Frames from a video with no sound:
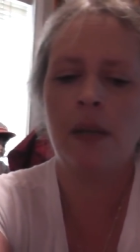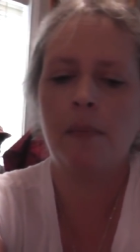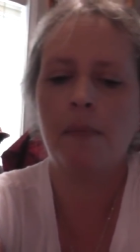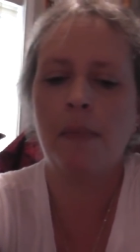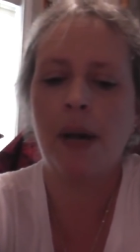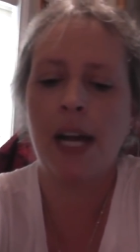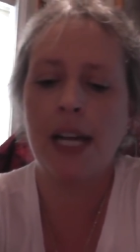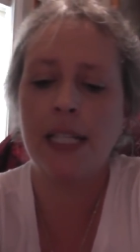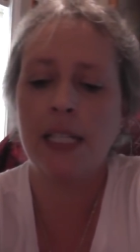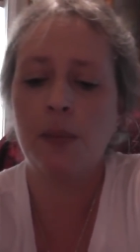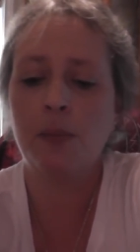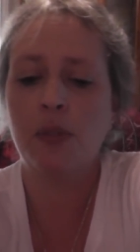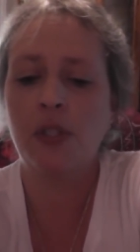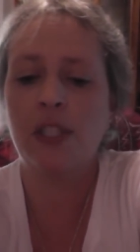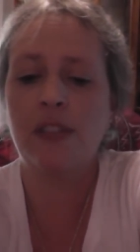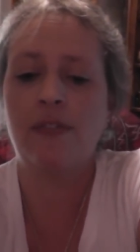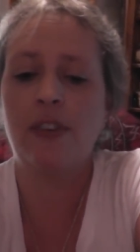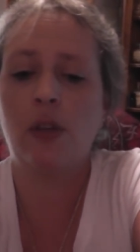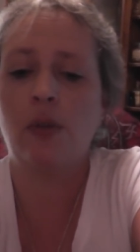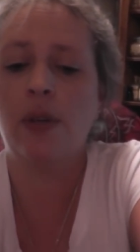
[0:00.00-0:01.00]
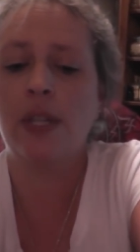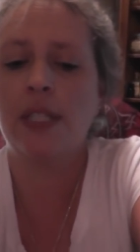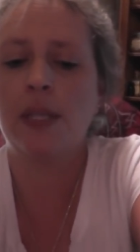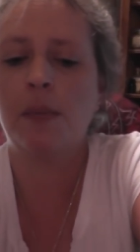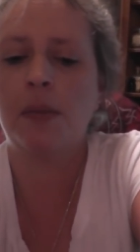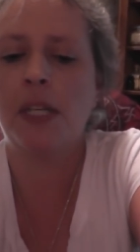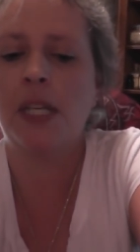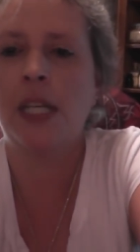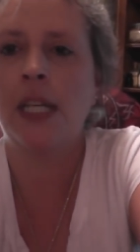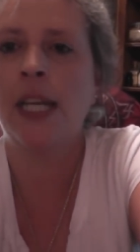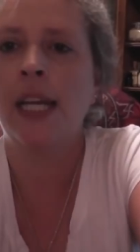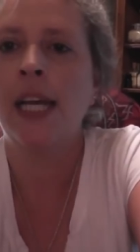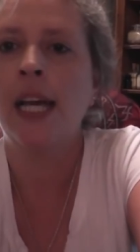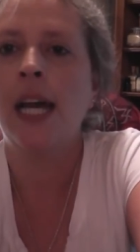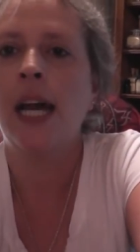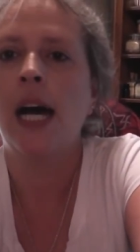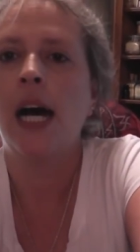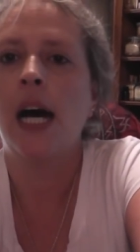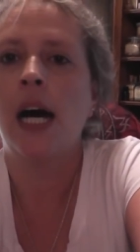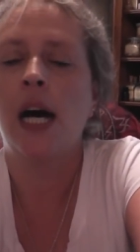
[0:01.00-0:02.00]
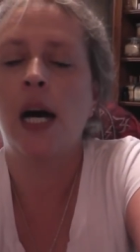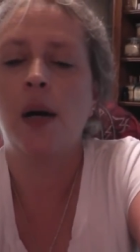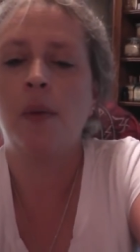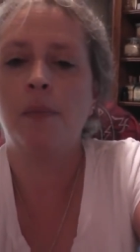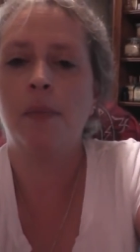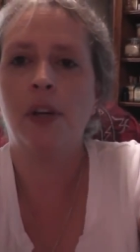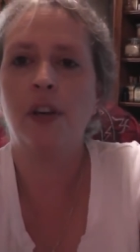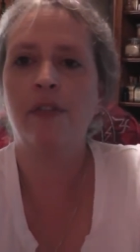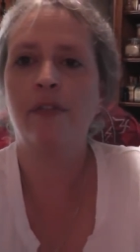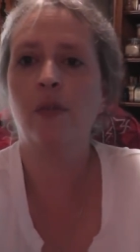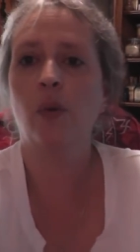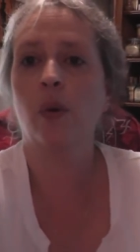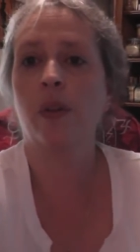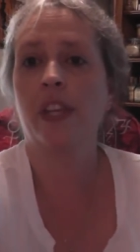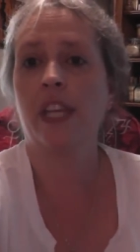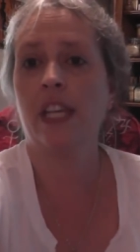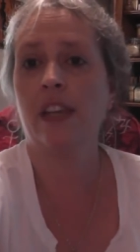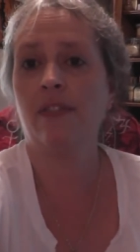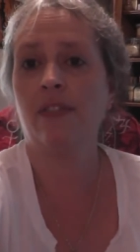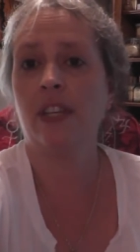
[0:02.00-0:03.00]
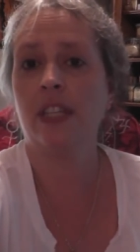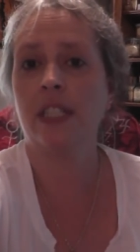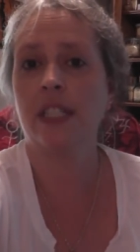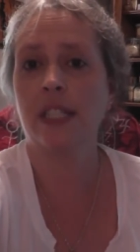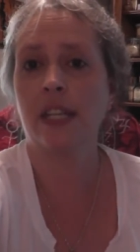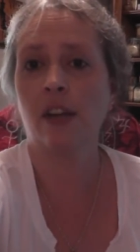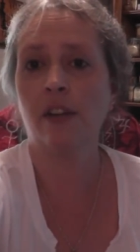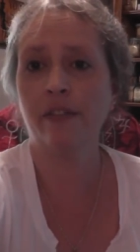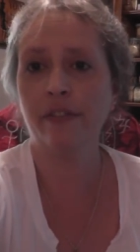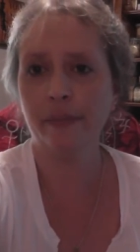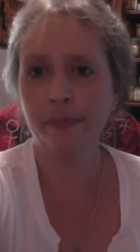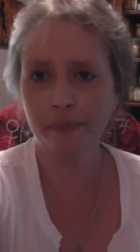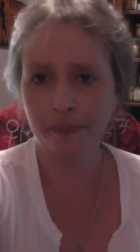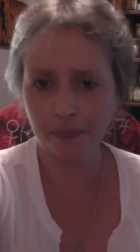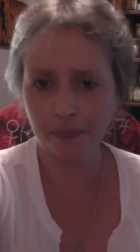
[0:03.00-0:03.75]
my specific recipe for the Kifi itself.